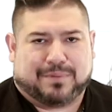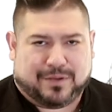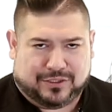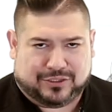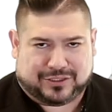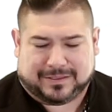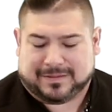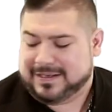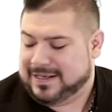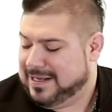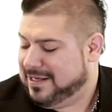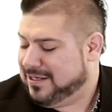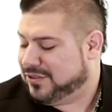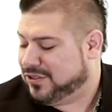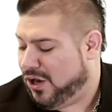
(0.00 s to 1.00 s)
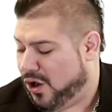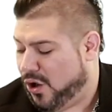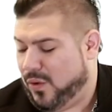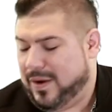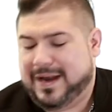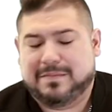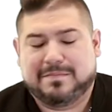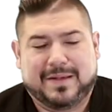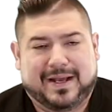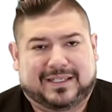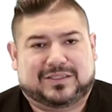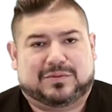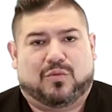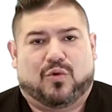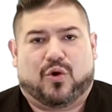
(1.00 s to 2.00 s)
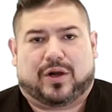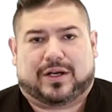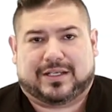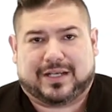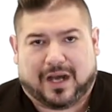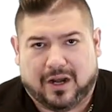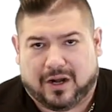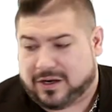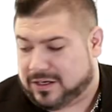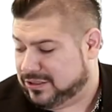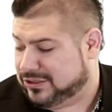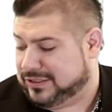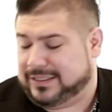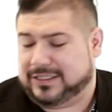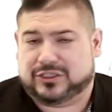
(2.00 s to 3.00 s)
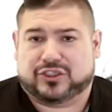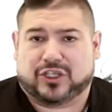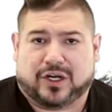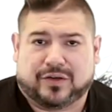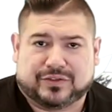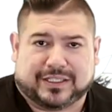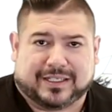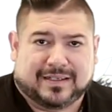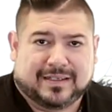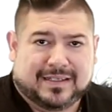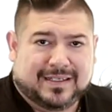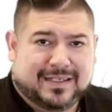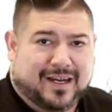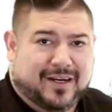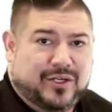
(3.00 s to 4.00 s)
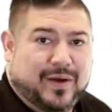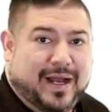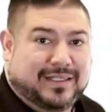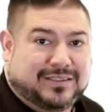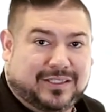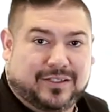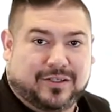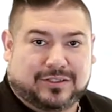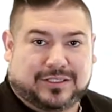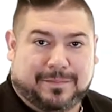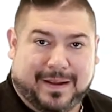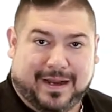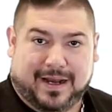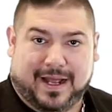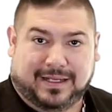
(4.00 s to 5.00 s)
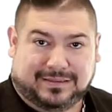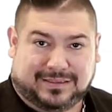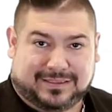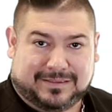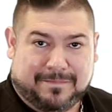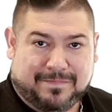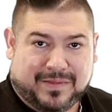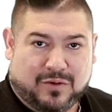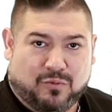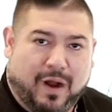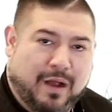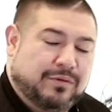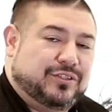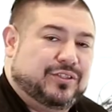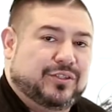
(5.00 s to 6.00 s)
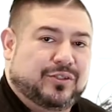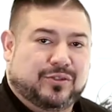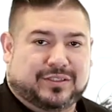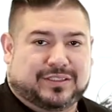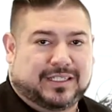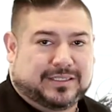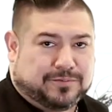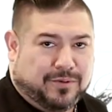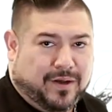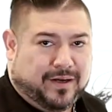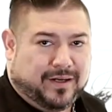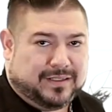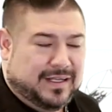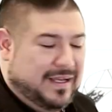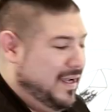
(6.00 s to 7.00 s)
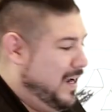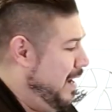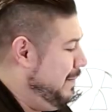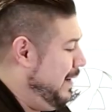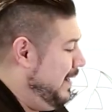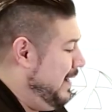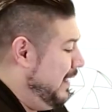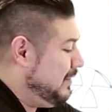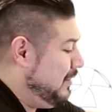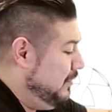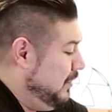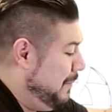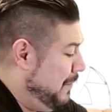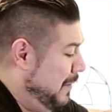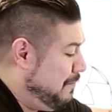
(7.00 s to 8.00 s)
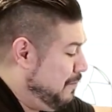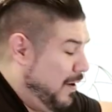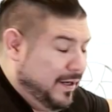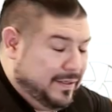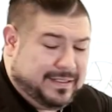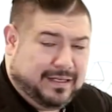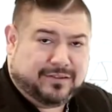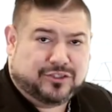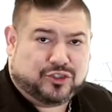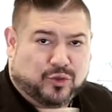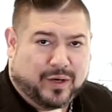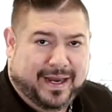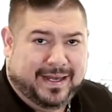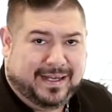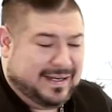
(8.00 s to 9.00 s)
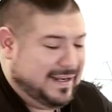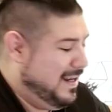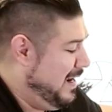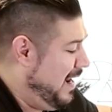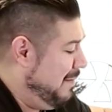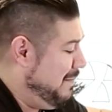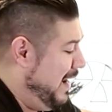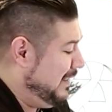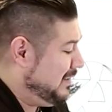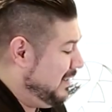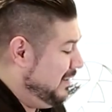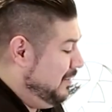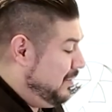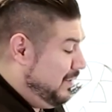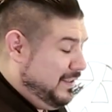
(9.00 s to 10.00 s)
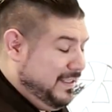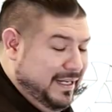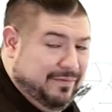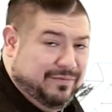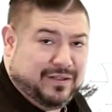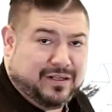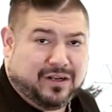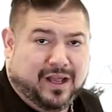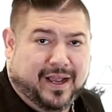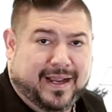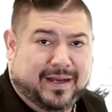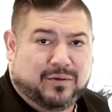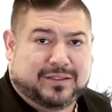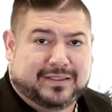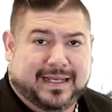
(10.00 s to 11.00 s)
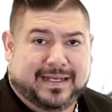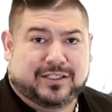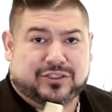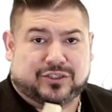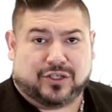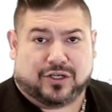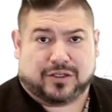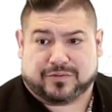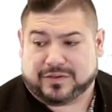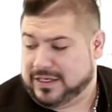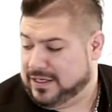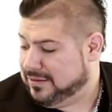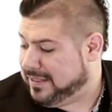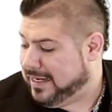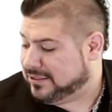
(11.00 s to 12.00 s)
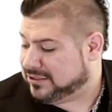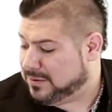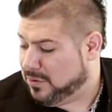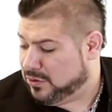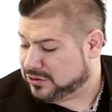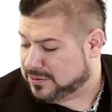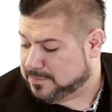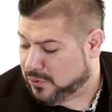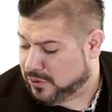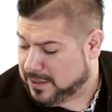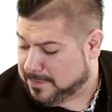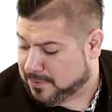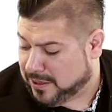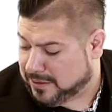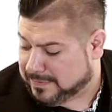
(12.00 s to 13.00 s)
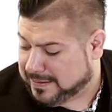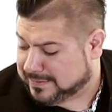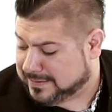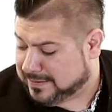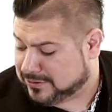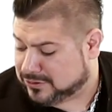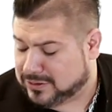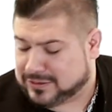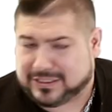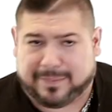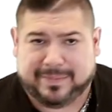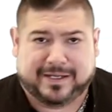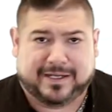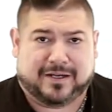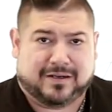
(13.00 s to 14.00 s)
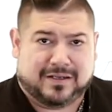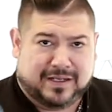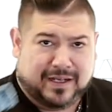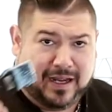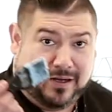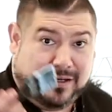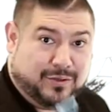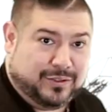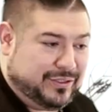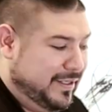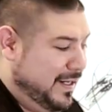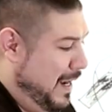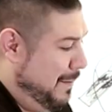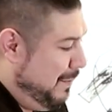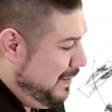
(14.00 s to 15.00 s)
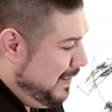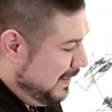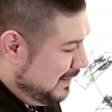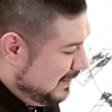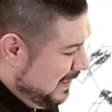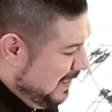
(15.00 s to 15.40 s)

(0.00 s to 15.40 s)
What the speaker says: person. Go and mix more color. She deserves it. Are you asking her to pay less? Why would you use this product? I'm not asking you to put product down the drain. I'm asking you to give the client what they deserve. That's the most important part right there. So let's come in here and look what's going to happen next.